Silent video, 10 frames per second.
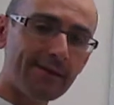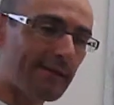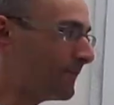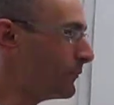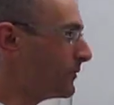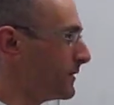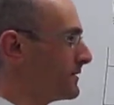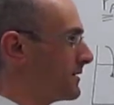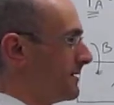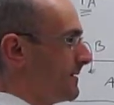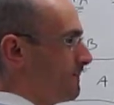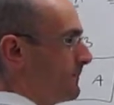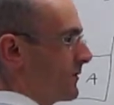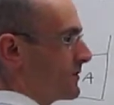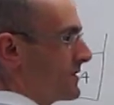At that point,
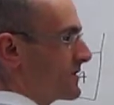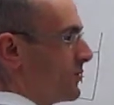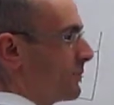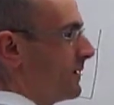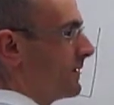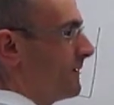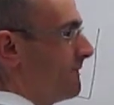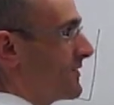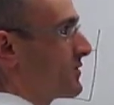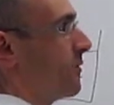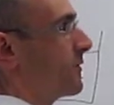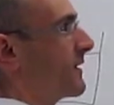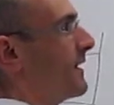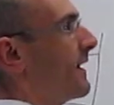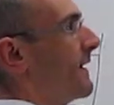because there's no B, there's
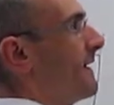only A,